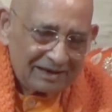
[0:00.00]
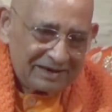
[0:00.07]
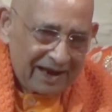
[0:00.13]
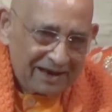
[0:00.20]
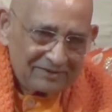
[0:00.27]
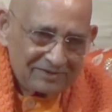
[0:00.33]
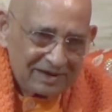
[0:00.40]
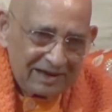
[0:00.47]

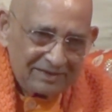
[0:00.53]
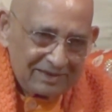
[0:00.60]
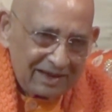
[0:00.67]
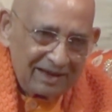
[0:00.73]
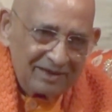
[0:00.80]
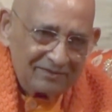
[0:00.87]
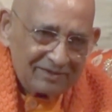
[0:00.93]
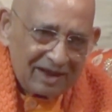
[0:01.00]
Tasty
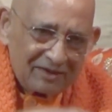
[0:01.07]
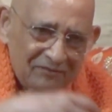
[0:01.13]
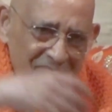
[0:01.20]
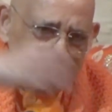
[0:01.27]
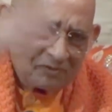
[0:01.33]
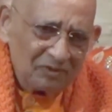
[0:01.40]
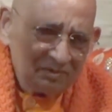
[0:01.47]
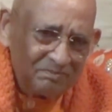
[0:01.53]
things are
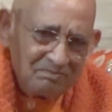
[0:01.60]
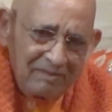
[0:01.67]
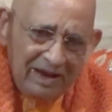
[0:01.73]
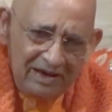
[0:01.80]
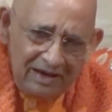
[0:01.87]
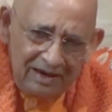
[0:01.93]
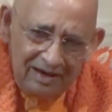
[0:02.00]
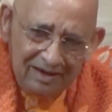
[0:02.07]
so
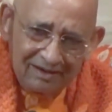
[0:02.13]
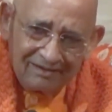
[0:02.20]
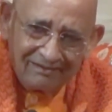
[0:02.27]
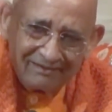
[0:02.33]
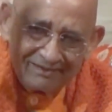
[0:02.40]
many.